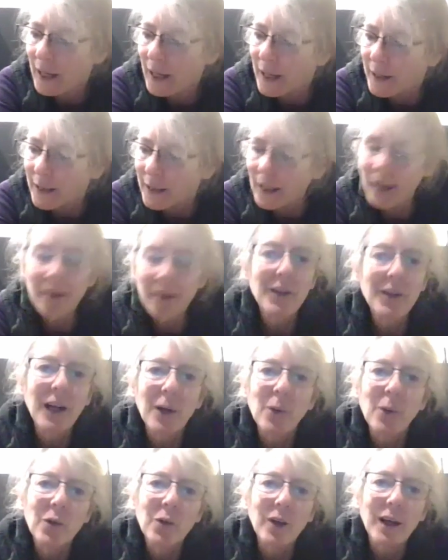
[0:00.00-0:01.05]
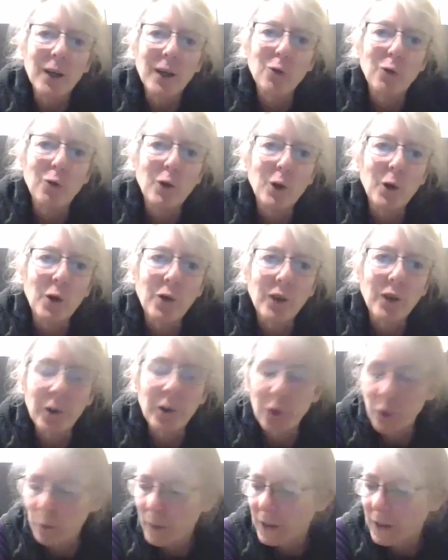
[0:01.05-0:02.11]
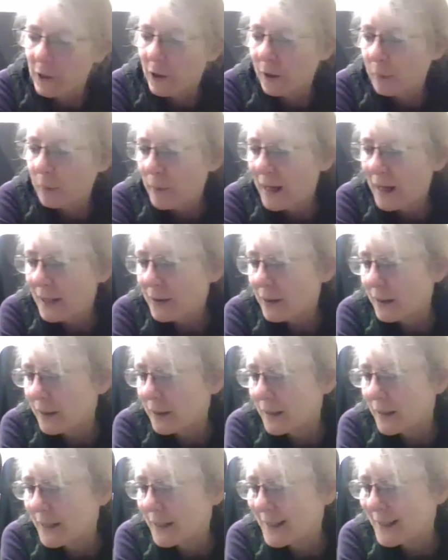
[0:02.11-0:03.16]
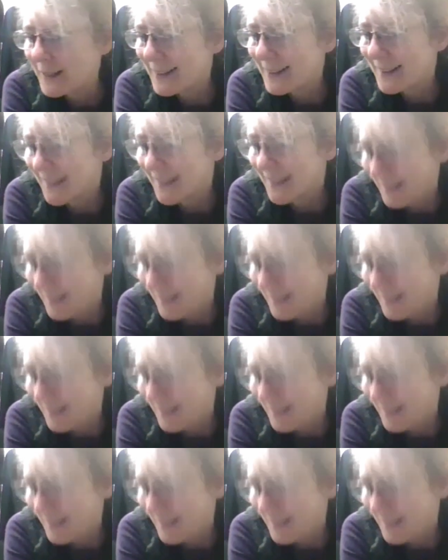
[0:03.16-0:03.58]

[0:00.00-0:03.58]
The other downside of focusing too much on metta is